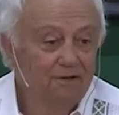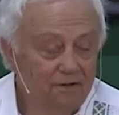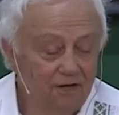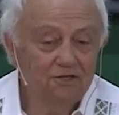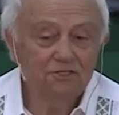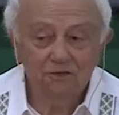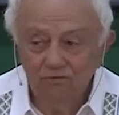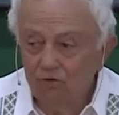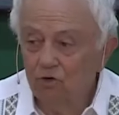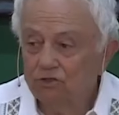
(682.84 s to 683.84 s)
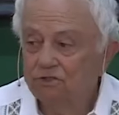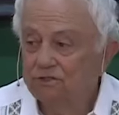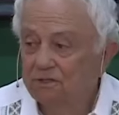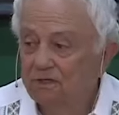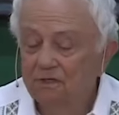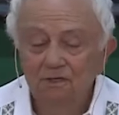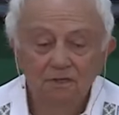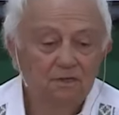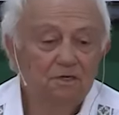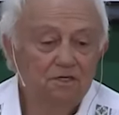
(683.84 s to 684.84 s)
The answer, of course,
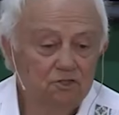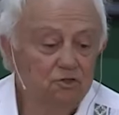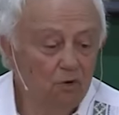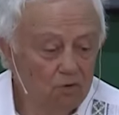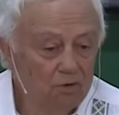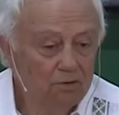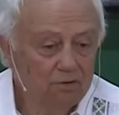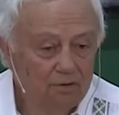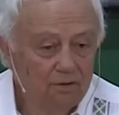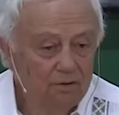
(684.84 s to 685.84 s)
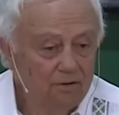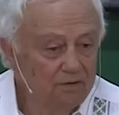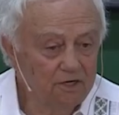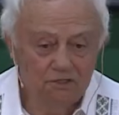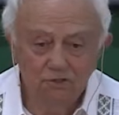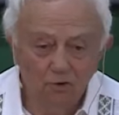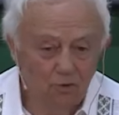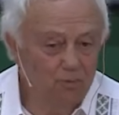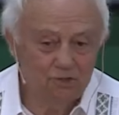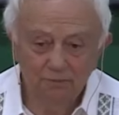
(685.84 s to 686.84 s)
is no. There is
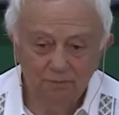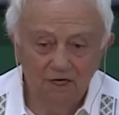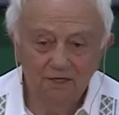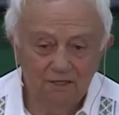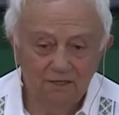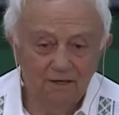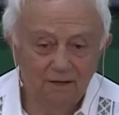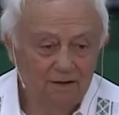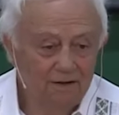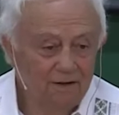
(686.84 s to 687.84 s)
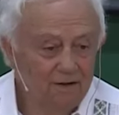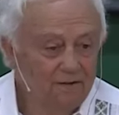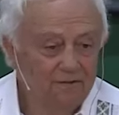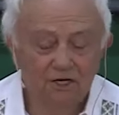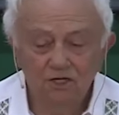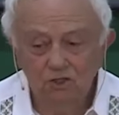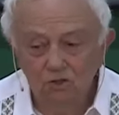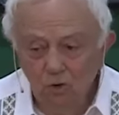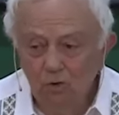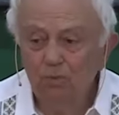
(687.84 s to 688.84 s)
no possibility. There is
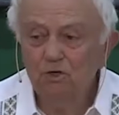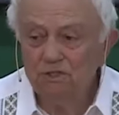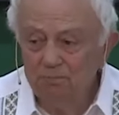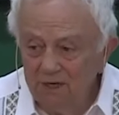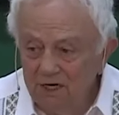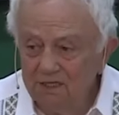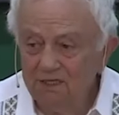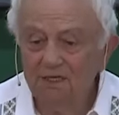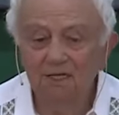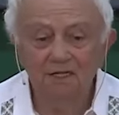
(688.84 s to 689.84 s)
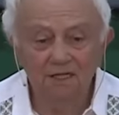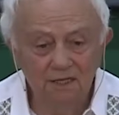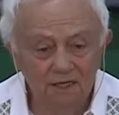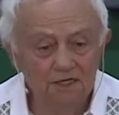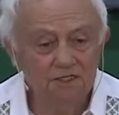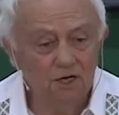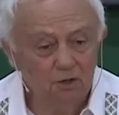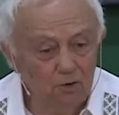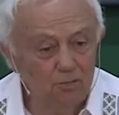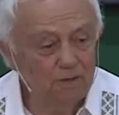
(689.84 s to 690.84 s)
no possibility that there is a
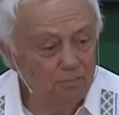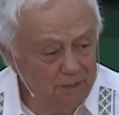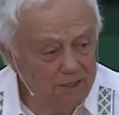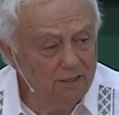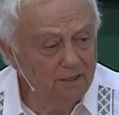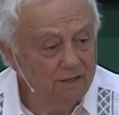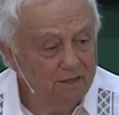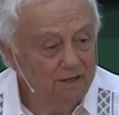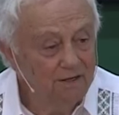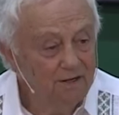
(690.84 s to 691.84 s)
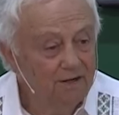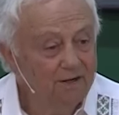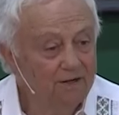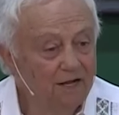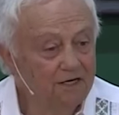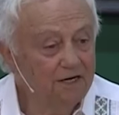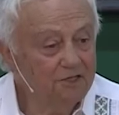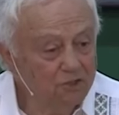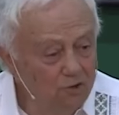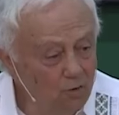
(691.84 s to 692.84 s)
human being that
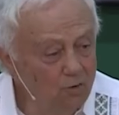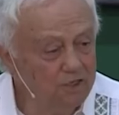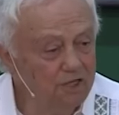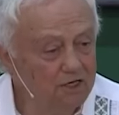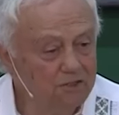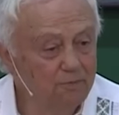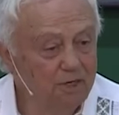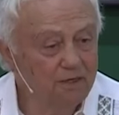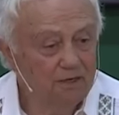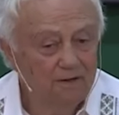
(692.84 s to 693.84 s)
has no attachment